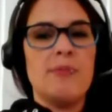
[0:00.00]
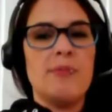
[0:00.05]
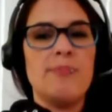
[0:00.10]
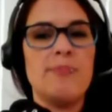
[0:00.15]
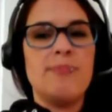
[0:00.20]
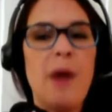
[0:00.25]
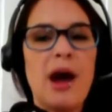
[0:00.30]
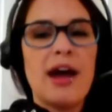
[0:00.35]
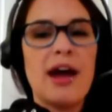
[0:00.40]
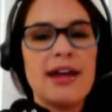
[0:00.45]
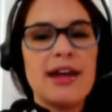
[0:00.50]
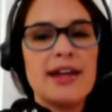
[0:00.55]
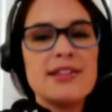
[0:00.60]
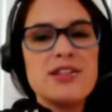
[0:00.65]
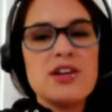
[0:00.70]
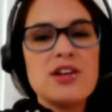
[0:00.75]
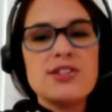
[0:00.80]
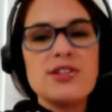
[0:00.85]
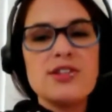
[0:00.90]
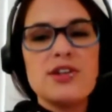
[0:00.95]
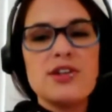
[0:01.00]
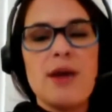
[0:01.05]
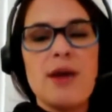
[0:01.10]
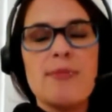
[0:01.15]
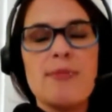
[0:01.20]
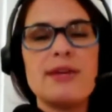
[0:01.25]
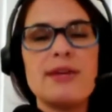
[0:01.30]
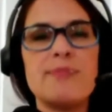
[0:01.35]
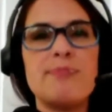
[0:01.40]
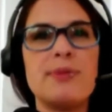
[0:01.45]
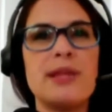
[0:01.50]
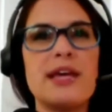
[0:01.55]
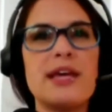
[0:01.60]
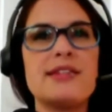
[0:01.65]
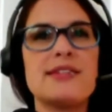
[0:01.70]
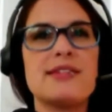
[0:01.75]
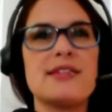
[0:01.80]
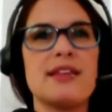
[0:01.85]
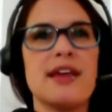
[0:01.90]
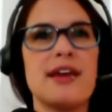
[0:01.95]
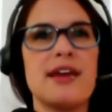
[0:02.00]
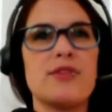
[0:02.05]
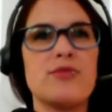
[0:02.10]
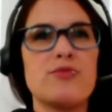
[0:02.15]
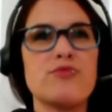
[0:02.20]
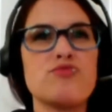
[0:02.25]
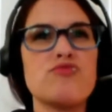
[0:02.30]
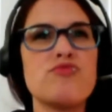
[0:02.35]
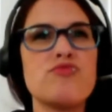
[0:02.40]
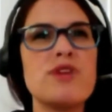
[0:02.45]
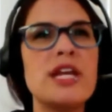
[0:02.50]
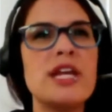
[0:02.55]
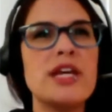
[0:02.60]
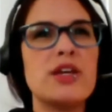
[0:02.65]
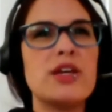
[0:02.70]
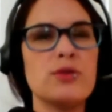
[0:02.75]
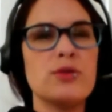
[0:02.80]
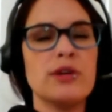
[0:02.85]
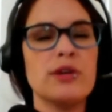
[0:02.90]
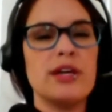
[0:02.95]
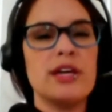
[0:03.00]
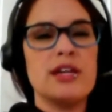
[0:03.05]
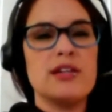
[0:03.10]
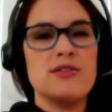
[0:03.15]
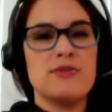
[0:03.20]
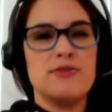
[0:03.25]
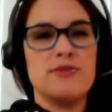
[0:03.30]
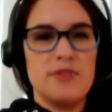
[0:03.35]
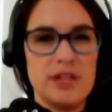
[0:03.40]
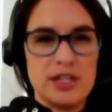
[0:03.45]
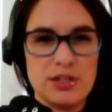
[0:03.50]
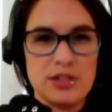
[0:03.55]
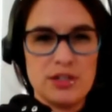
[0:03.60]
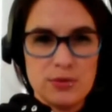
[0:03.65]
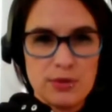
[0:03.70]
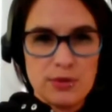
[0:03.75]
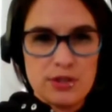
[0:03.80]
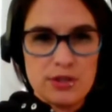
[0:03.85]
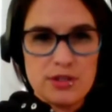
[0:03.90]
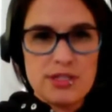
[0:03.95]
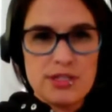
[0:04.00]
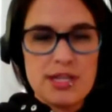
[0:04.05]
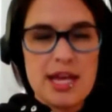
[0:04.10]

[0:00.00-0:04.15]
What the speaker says: But it's also not my place to, like, ridicule individuals.